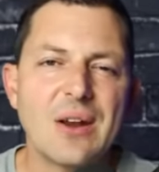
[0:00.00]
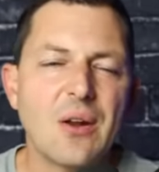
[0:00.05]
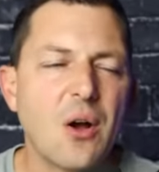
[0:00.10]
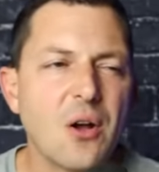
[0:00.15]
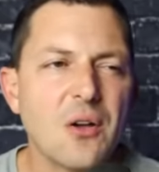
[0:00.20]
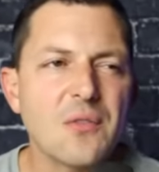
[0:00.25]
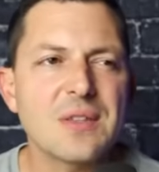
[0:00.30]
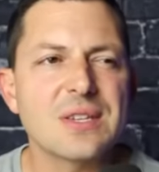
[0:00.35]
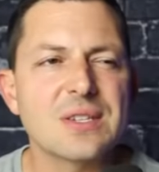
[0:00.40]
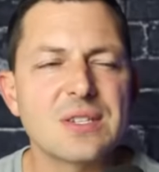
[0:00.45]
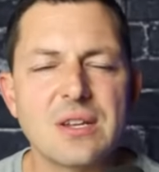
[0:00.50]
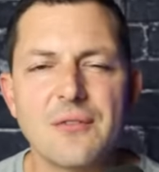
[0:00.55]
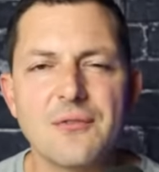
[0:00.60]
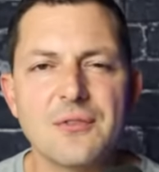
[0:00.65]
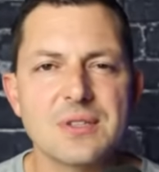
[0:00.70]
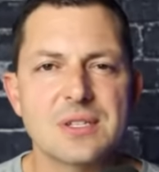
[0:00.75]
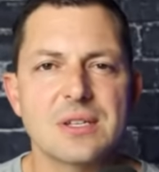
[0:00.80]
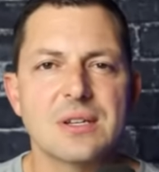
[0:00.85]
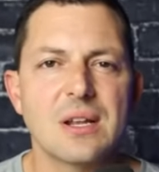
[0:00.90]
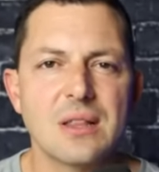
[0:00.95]
All this stuff
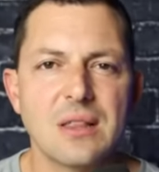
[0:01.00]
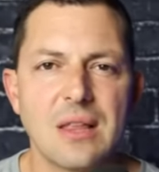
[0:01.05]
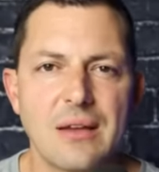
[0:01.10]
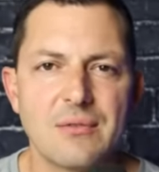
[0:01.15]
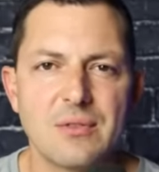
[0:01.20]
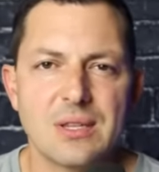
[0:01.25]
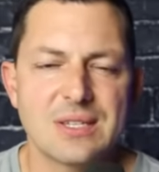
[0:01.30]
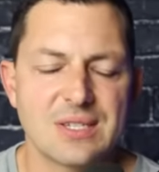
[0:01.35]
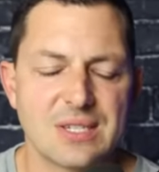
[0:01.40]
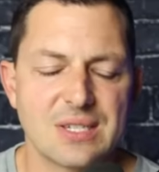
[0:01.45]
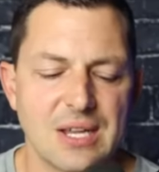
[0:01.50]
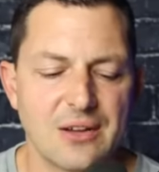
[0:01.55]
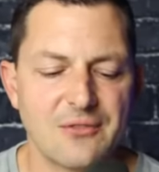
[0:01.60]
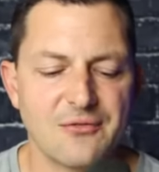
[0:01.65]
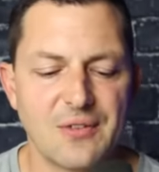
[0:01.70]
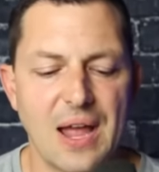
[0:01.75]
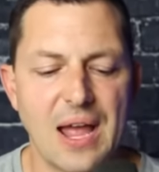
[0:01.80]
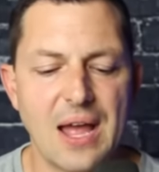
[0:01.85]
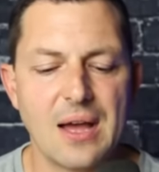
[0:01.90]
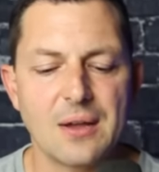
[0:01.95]
is going to level itself
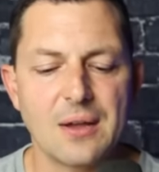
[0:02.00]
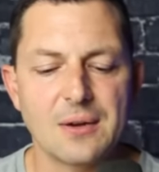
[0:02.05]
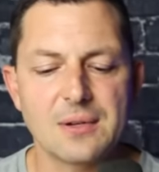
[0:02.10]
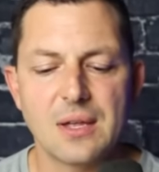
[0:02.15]
out.